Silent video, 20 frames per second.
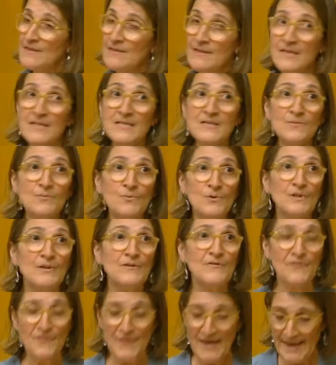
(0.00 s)
This will
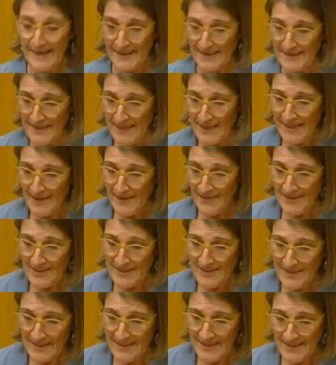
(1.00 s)
affect the
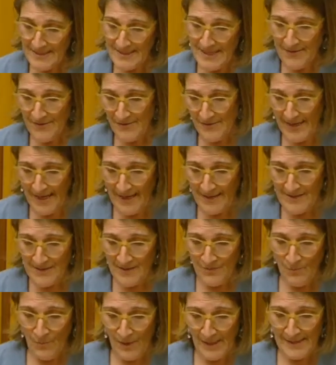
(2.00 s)

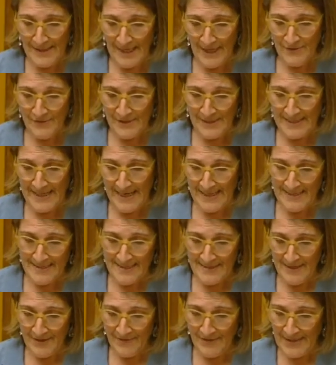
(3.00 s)

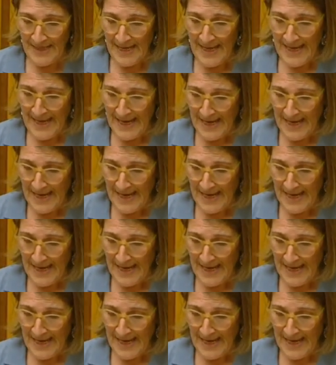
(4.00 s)
16,187